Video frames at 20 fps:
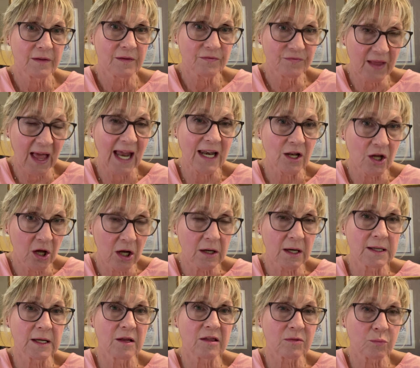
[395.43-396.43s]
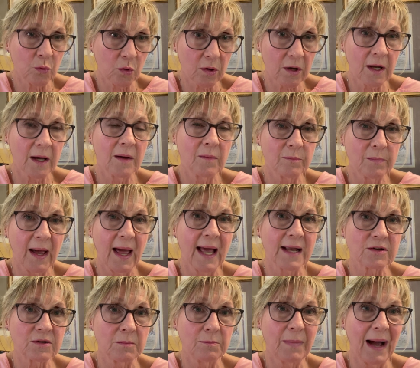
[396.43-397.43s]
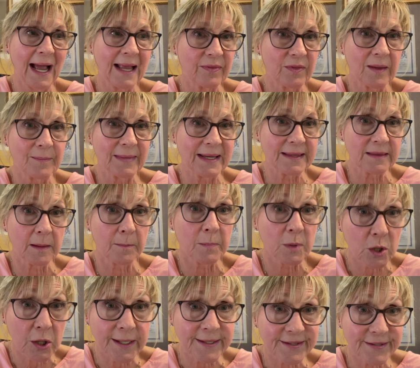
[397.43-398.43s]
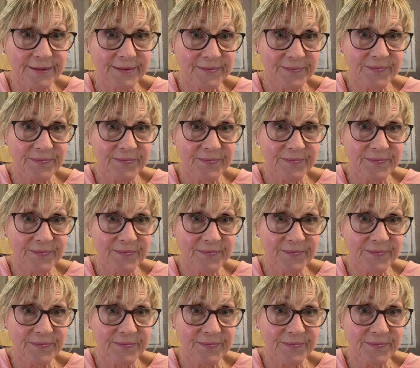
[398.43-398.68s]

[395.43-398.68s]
that ugliness will come back to bite them in the butt.